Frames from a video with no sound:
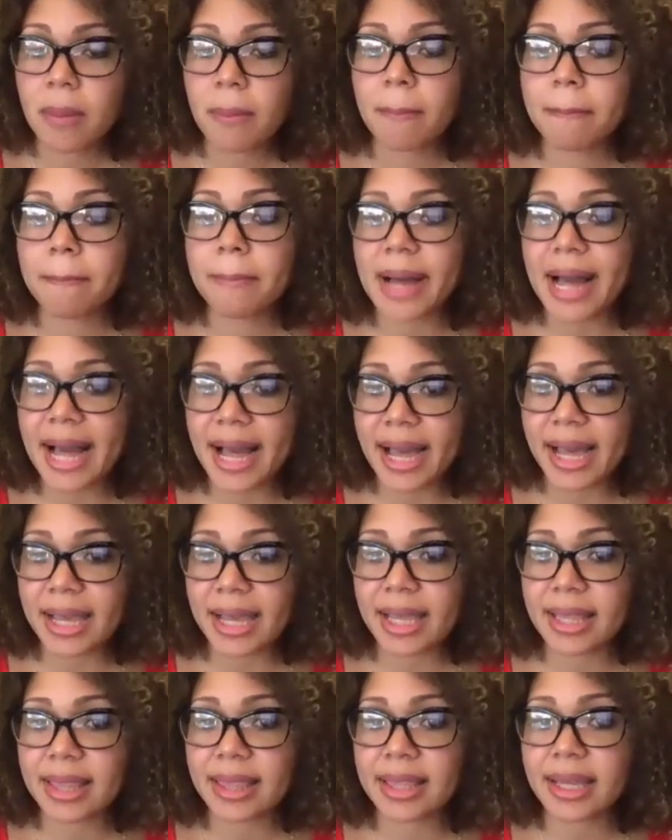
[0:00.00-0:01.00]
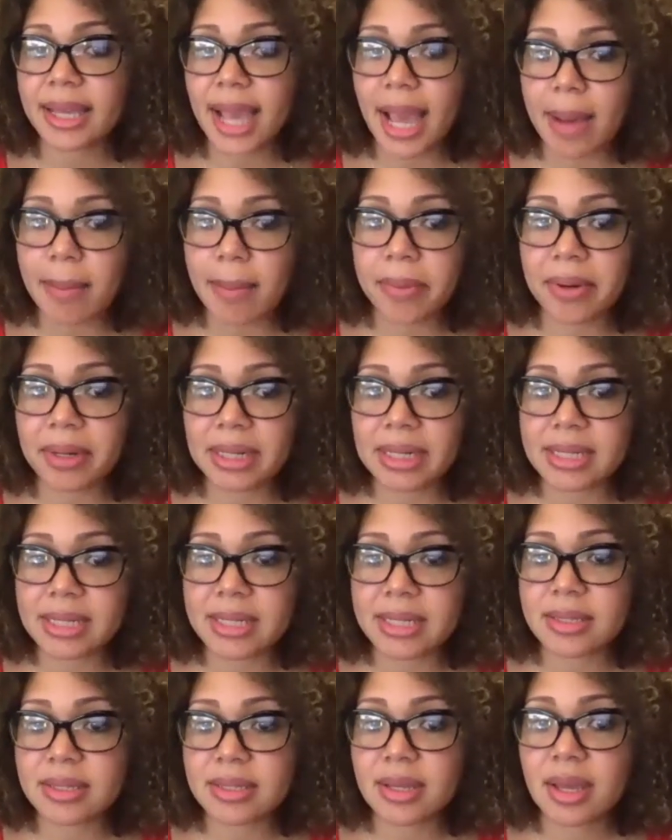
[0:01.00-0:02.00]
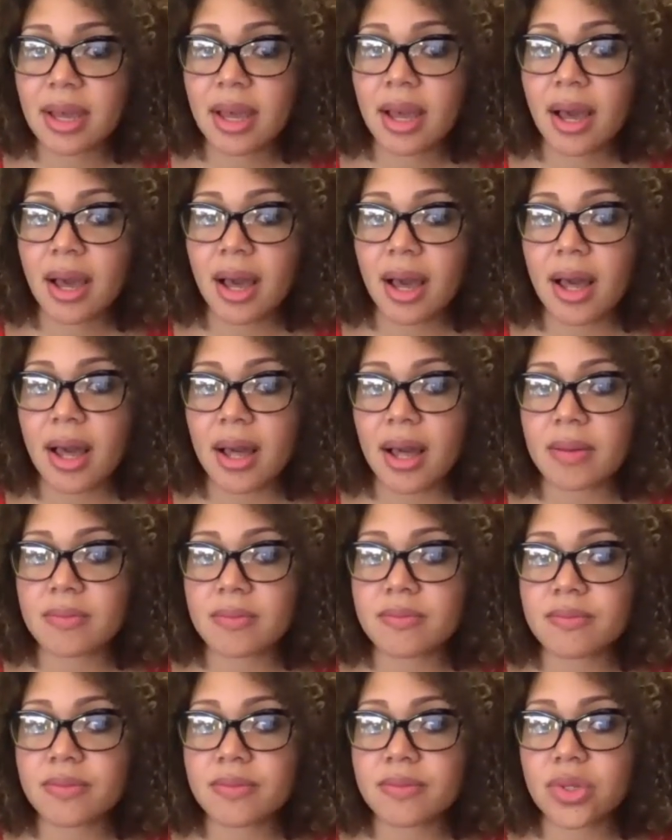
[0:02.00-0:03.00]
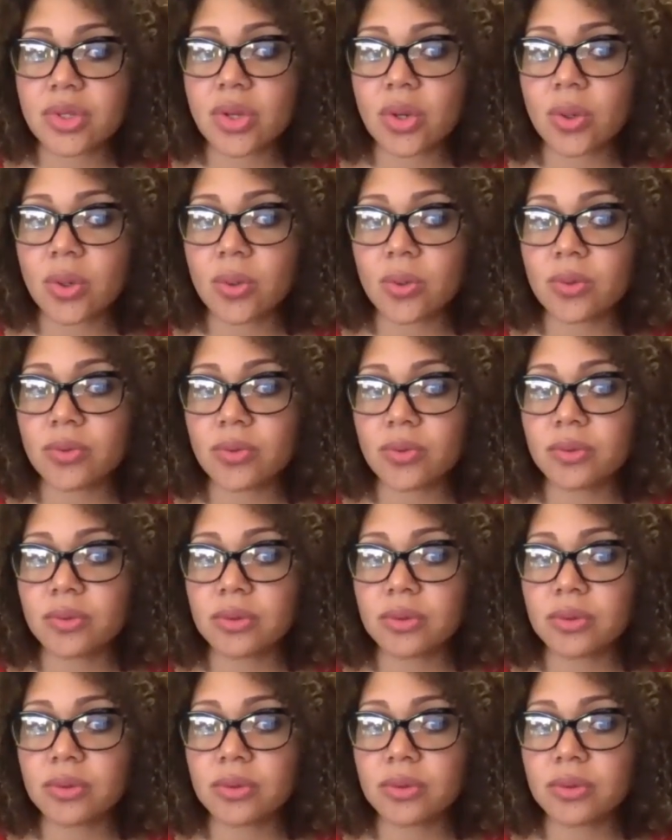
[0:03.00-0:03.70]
by the capitalist. Um, so